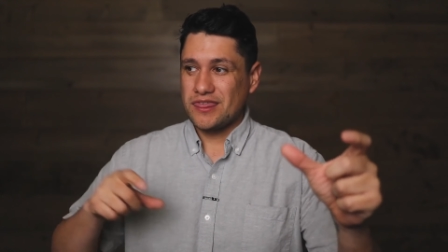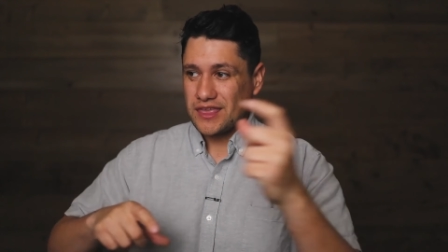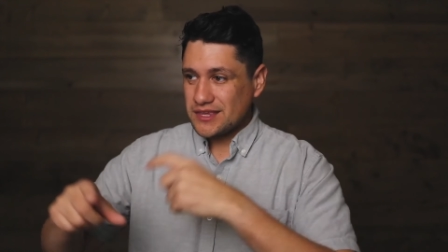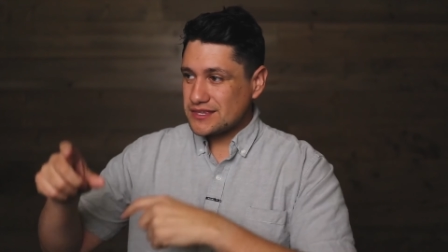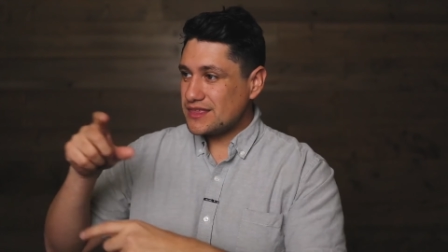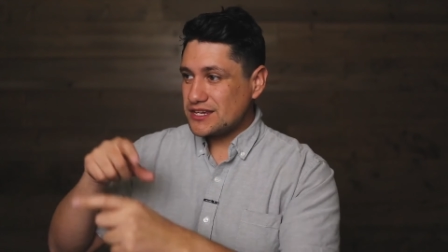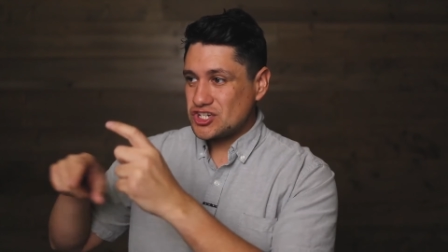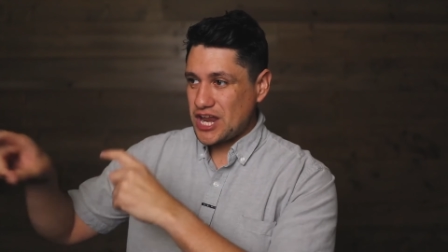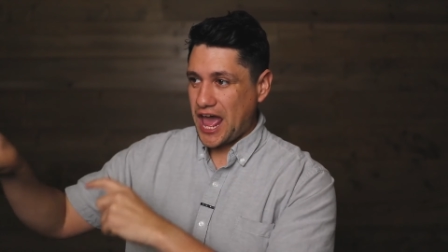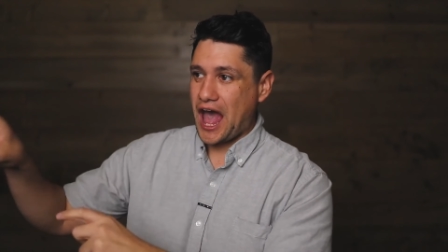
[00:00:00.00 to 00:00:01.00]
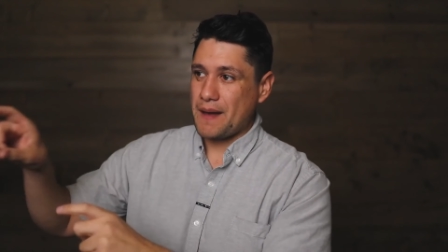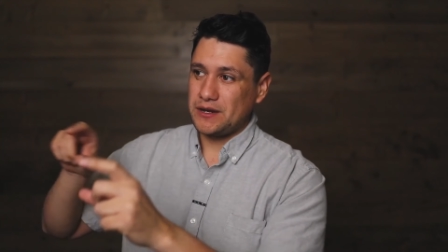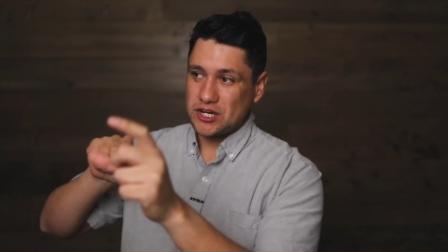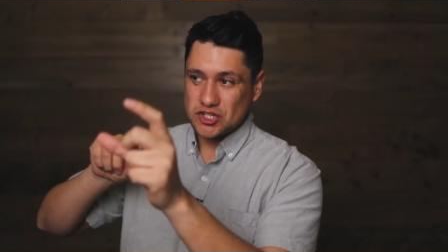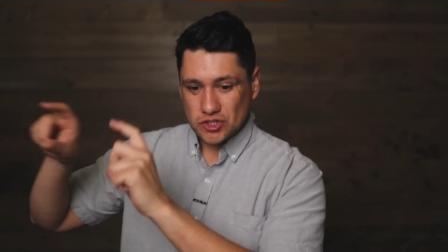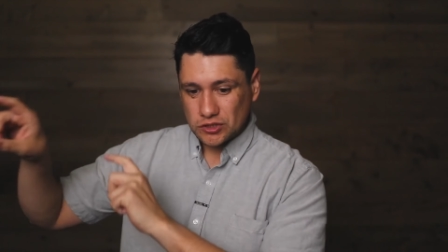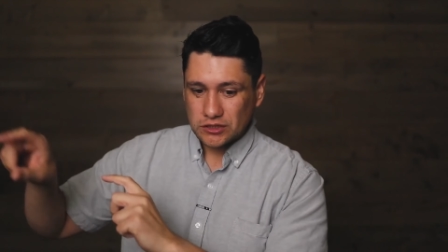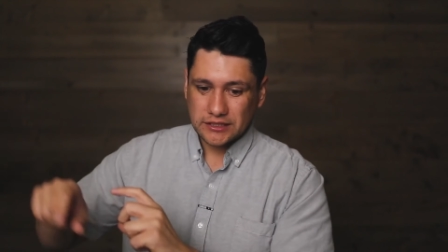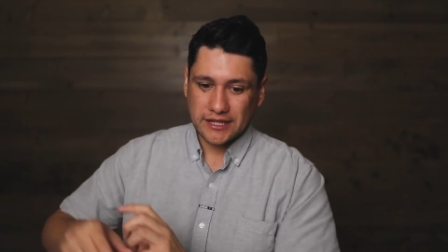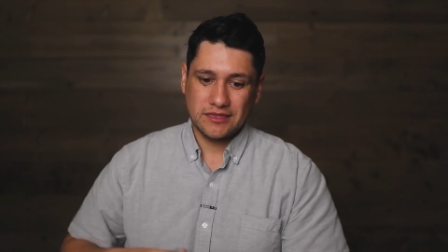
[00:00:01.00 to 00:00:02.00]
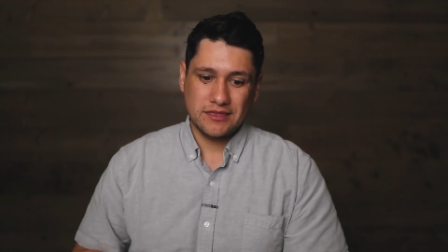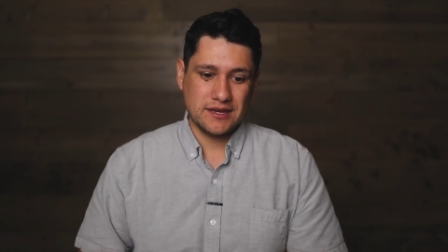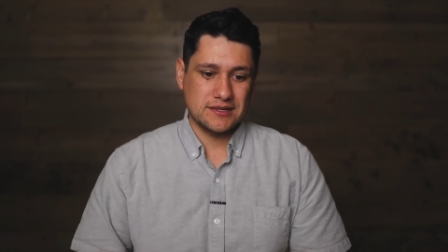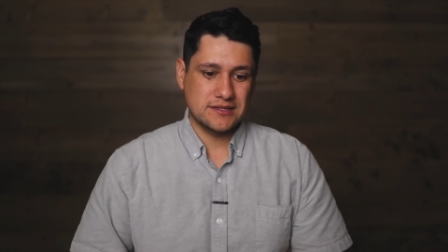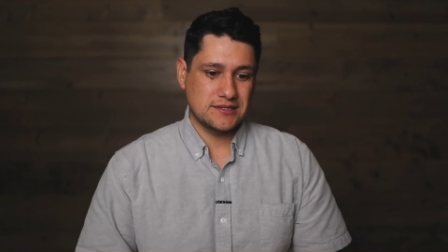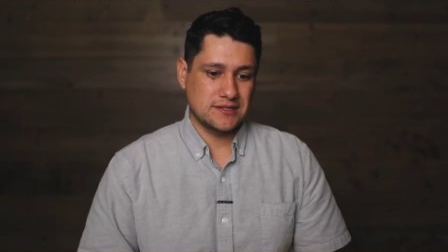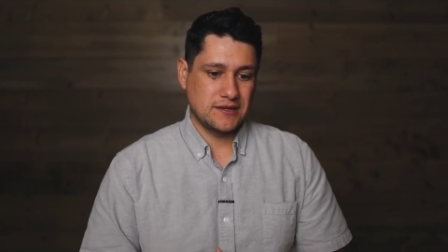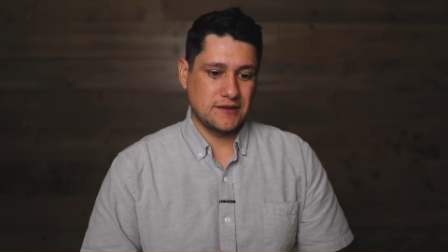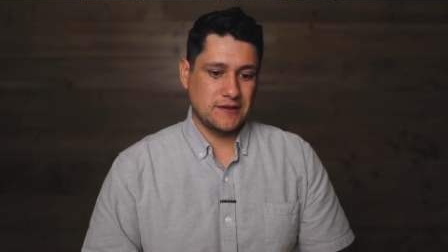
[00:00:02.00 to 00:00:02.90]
this should happen. And it should look like this.